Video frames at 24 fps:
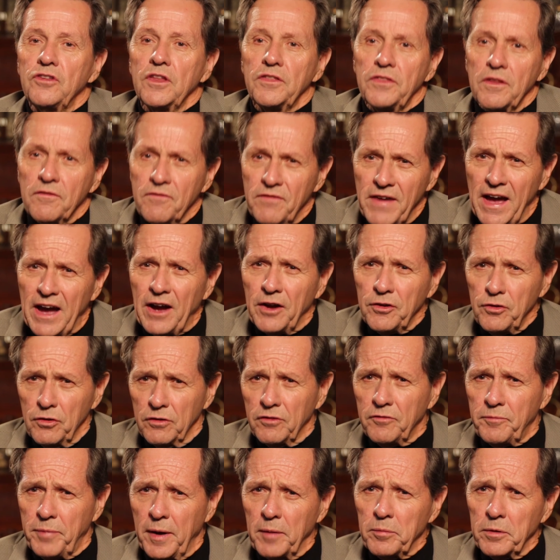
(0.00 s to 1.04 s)
that the value
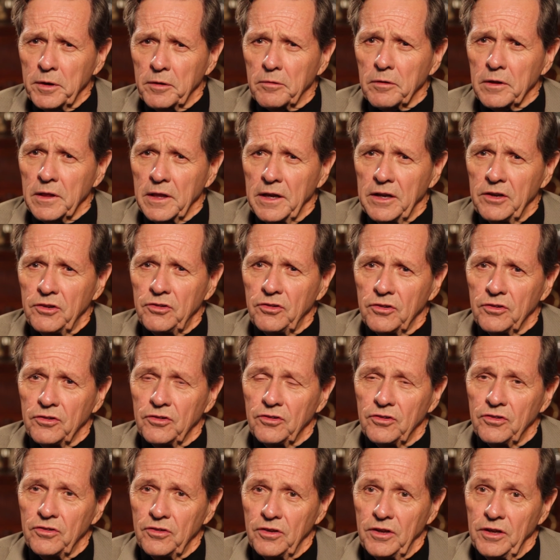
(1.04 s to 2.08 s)
of public
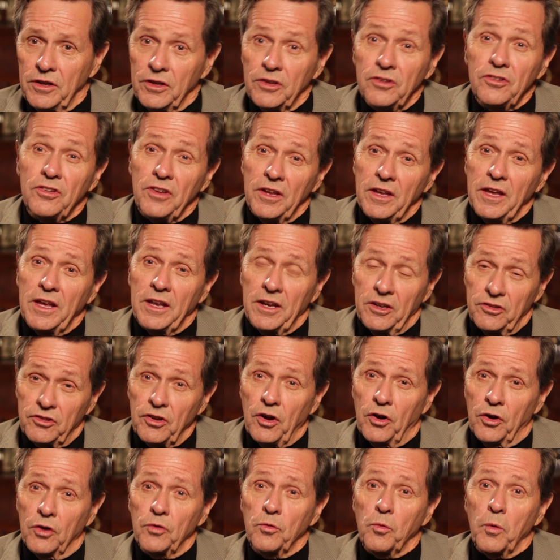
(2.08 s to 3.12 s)
relations is in its
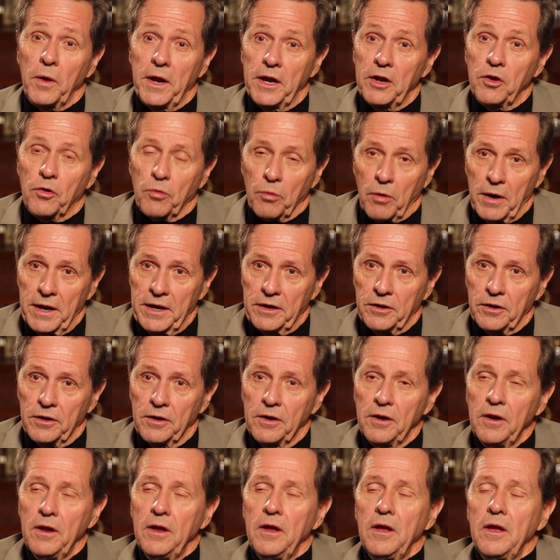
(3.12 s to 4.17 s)
own way
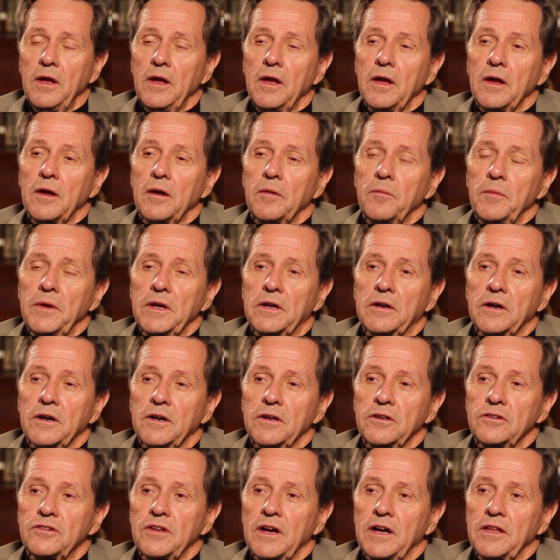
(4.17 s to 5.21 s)
greater,
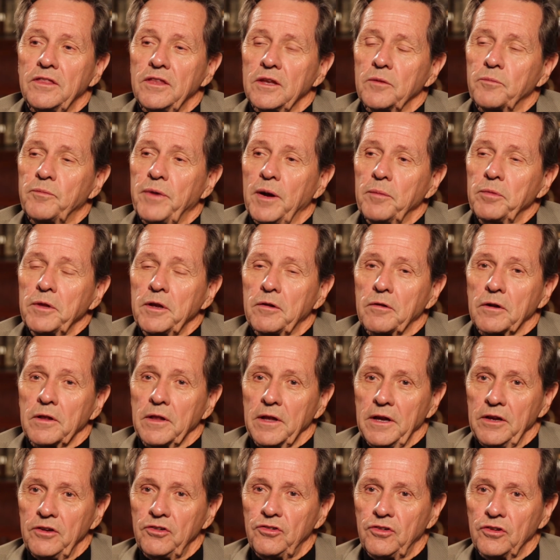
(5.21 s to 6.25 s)
because I think public
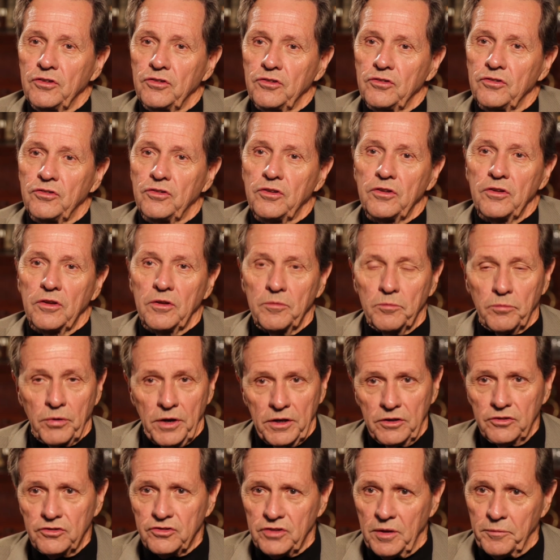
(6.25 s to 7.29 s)
relations
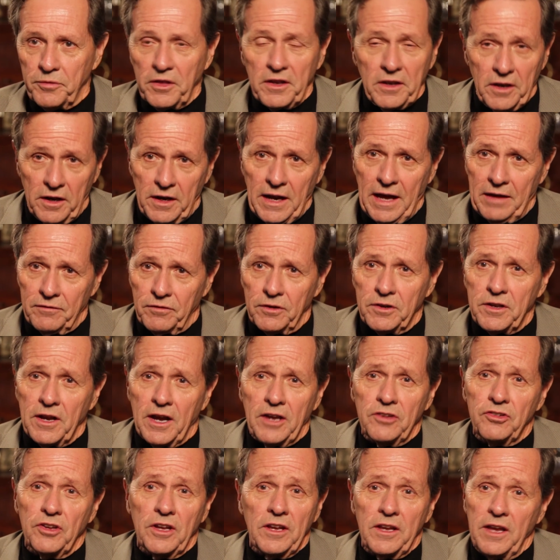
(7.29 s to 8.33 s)
brings something that
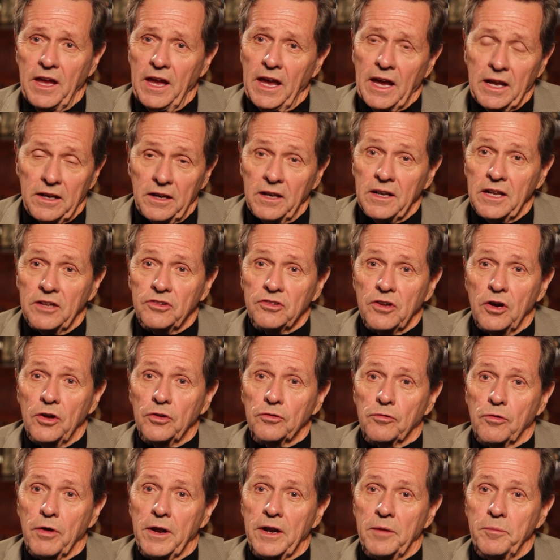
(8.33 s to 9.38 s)
advertising can't, and that's
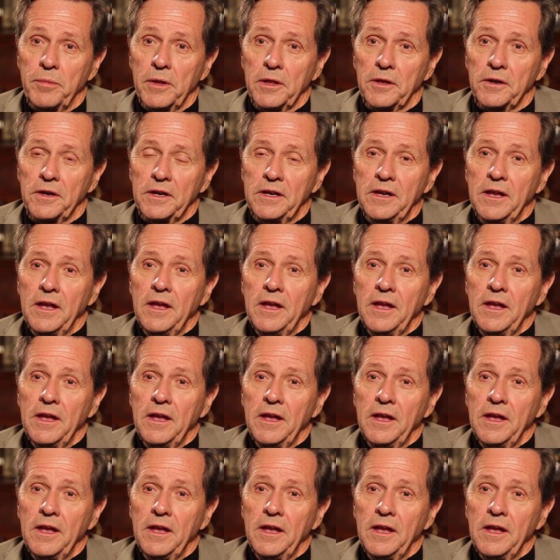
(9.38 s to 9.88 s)
called credibility.